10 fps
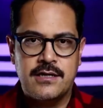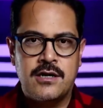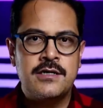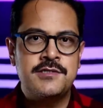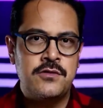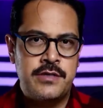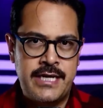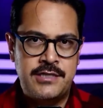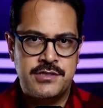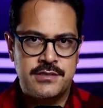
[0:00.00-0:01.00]
causal
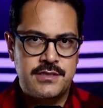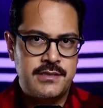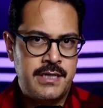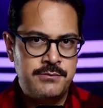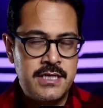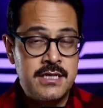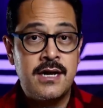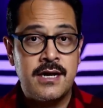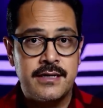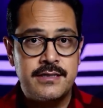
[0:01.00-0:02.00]
agent, namely
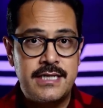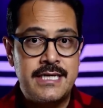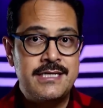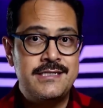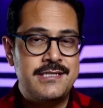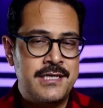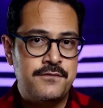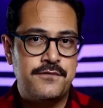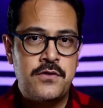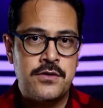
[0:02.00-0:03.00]
God, is
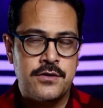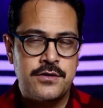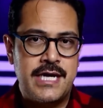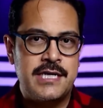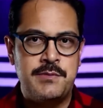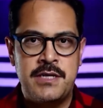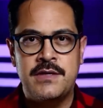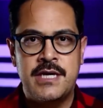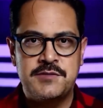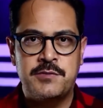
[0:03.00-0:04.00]
inferred as being
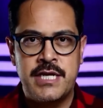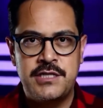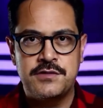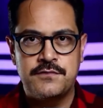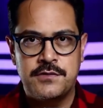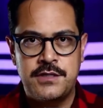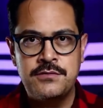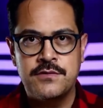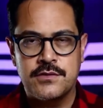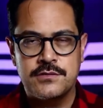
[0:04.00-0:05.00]
the explanation for the
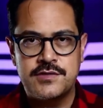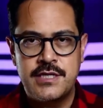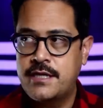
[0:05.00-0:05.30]
universe,